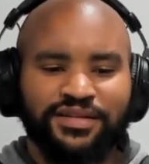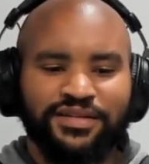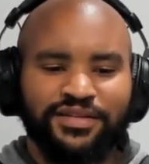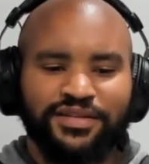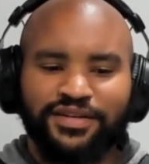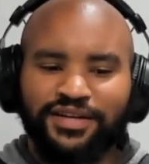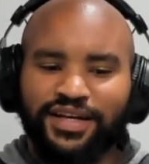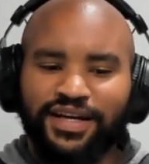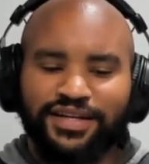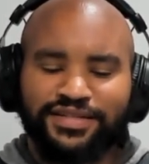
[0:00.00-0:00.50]

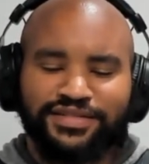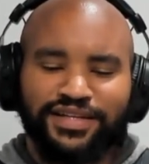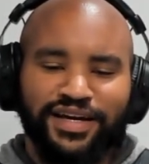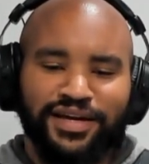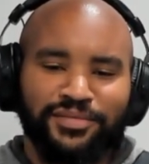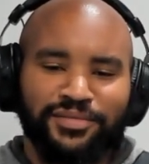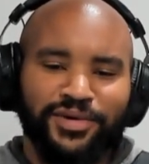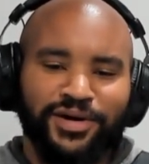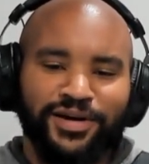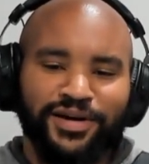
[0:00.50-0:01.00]

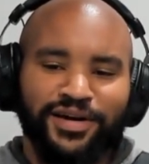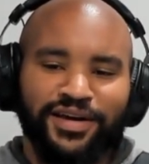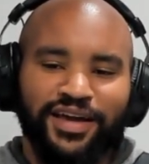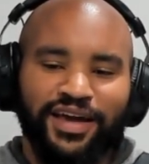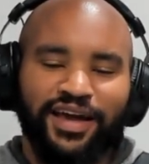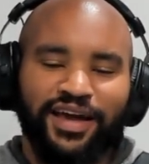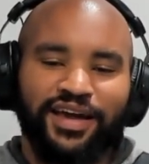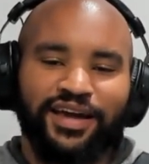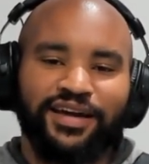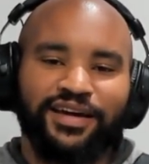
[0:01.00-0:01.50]
38-second mark,
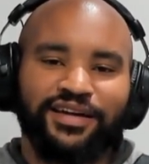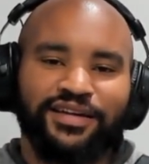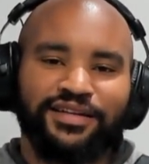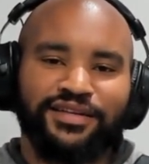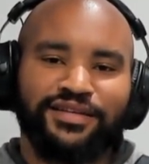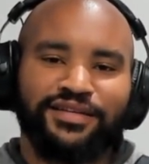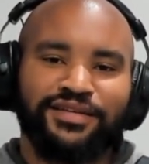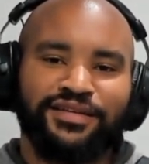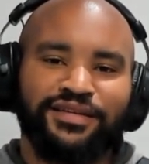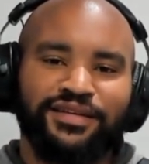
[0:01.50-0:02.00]

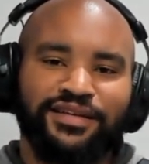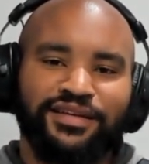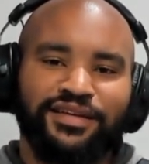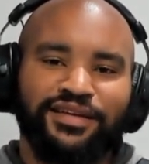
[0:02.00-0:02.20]
and